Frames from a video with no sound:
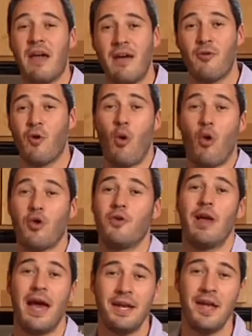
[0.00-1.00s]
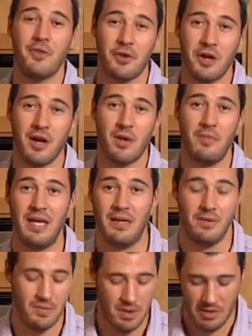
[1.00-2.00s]
ever ordered any other cut of meat
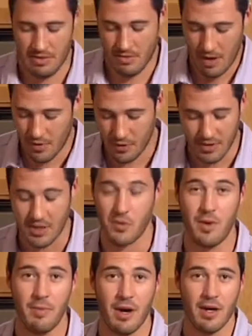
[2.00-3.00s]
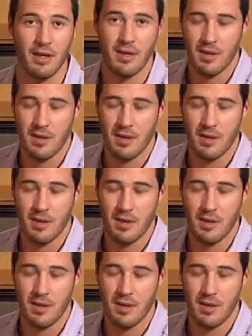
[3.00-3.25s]
other than a ribeye.